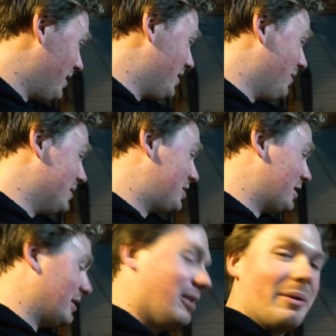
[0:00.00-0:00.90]
gonna do is
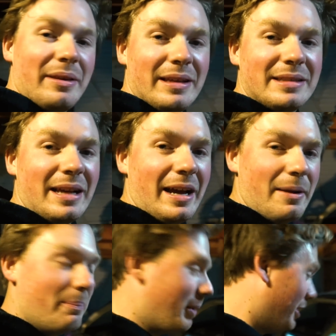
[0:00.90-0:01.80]
just lower this side a
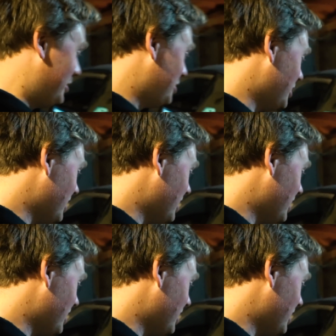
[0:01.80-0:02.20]
bunch.